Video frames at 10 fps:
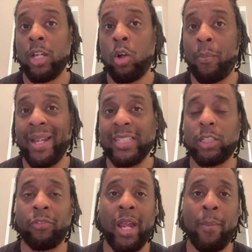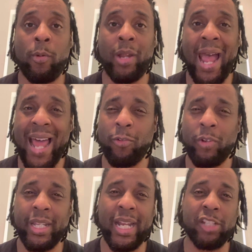On my Instagram, on Allan
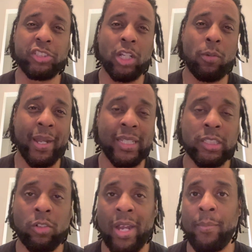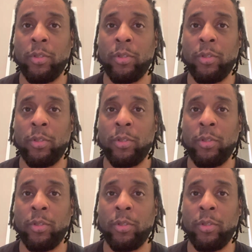Reallionaire Show, my Instagram,